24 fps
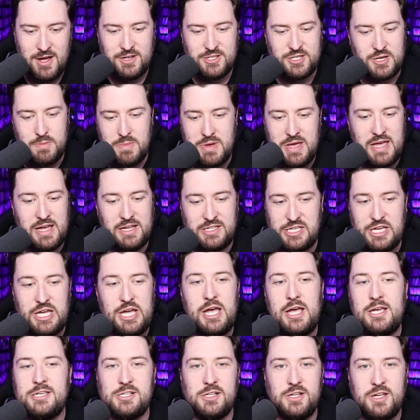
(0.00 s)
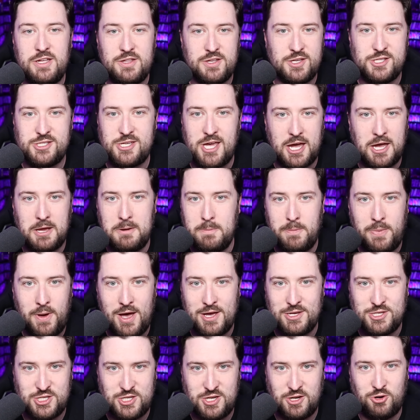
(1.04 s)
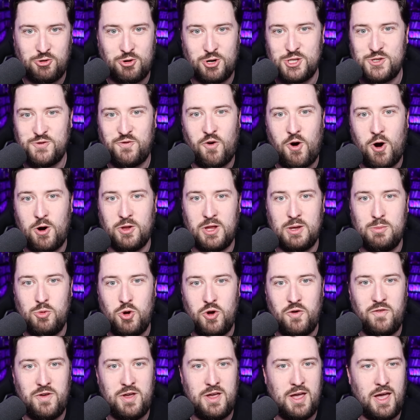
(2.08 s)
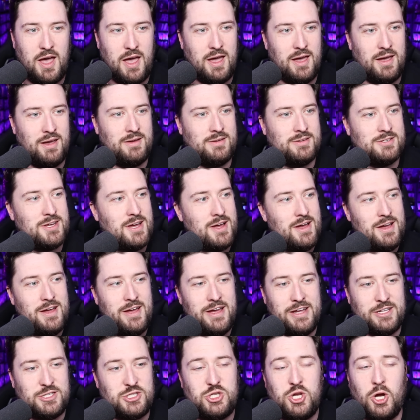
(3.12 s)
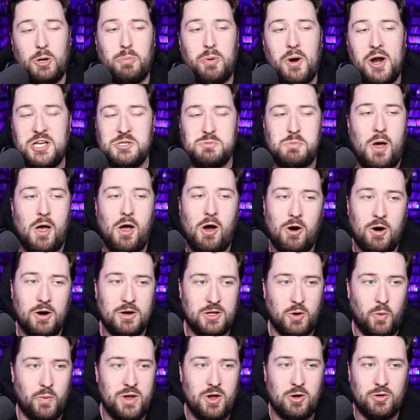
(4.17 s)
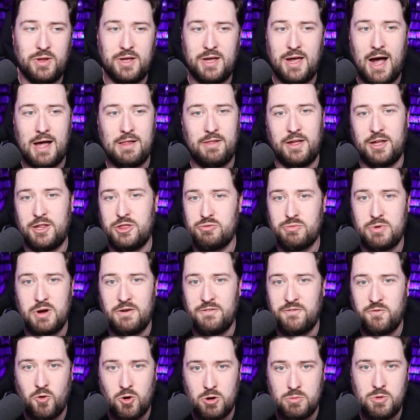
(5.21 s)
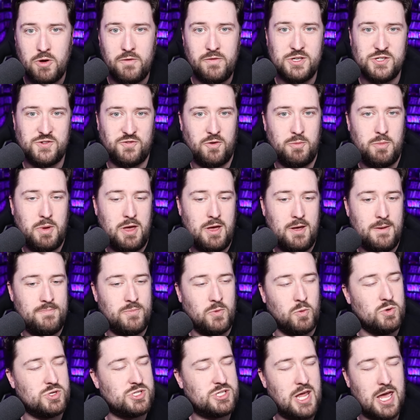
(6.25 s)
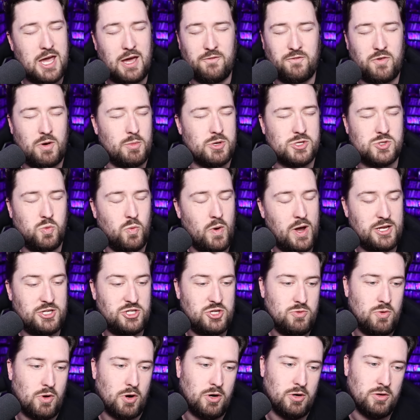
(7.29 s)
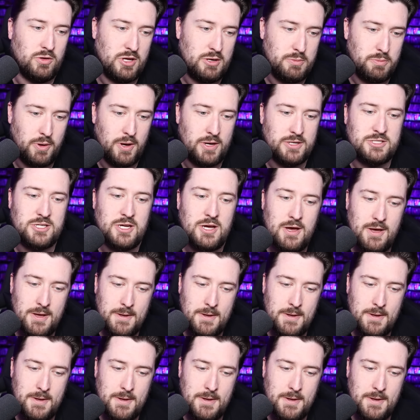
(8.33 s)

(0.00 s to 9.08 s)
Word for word: To me, it's easily the second best Chris Farley movie, and it still breaks my heart that we only got like three or four movies from him and was taken from us way too early. But